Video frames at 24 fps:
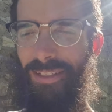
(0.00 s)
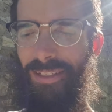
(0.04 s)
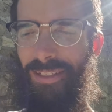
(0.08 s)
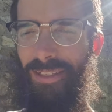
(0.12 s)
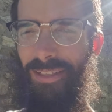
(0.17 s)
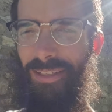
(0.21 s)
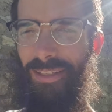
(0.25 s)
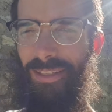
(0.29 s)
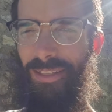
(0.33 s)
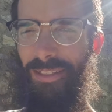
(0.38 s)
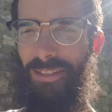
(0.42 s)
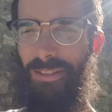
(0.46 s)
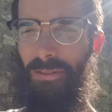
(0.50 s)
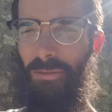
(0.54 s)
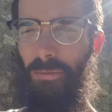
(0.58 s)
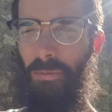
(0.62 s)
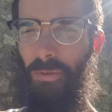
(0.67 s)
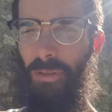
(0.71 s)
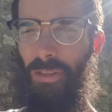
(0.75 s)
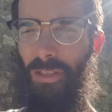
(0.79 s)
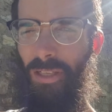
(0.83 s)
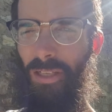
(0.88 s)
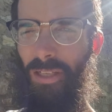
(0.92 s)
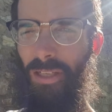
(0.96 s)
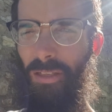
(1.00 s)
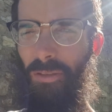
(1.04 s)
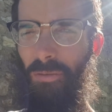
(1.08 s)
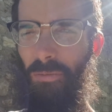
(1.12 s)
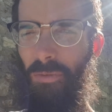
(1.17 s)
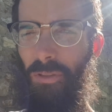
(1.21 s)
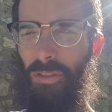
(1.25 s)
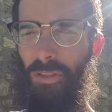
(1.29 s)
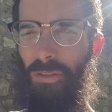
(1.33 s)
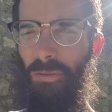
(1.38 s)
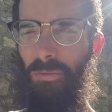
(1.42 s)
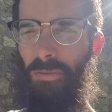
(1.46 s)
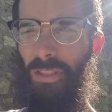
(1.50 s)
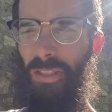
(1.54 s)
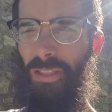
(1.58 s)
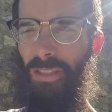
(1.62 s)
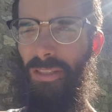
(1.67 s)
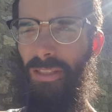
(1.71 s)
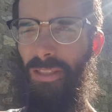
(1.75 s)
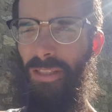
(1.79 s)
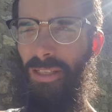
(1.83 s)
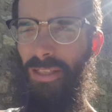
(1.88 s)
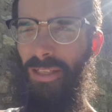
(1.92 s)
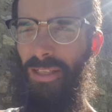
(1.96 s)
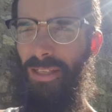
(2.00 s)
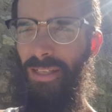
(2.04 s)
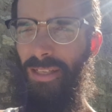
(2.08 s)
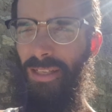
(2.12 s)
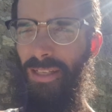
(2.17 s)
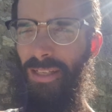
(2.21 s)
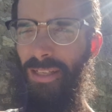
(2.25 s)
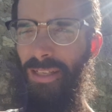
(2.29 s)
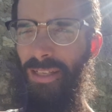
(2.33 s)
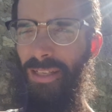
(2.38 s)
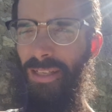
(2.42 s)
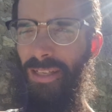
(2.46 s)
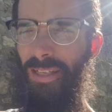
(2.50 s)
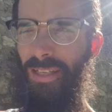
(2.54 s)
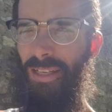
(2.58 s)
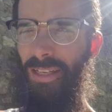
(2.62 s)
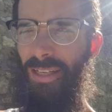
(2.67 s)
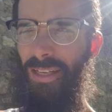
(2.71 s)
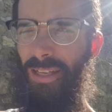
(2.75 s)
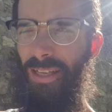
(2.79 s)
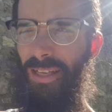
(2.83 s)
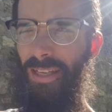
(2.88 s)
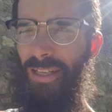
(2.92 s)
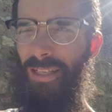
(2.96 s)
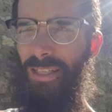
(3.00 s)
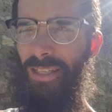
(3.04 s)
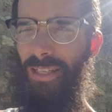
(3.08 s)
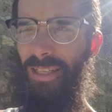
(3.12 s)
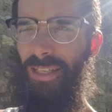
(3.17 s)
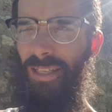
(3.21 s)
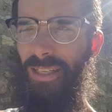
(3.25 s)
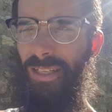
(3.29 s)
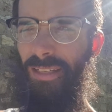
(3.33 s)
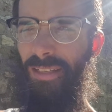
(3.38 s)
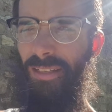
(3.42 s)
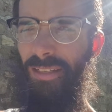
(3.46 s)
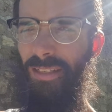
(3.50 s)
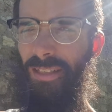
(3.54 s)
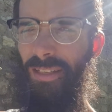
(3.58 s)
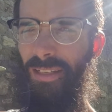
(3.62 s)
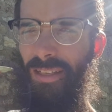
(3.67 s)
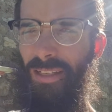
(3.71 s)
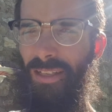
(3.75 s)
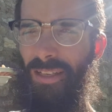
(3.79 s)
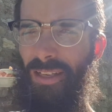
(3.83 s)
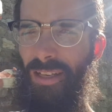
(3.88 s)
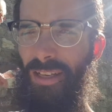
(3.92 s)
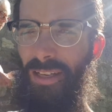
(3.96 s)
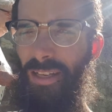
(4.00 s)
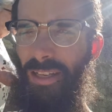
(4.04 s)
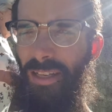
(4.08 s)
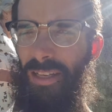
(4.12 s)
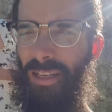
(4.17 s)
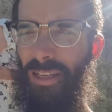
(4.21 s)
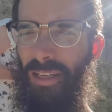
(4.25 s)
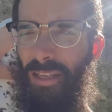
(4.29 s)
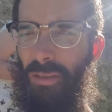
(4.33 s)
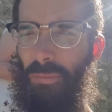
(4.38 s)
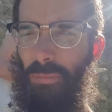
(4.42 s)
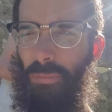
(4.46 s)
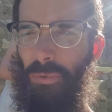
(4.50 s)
yeah, that's what I was doing. And then I had a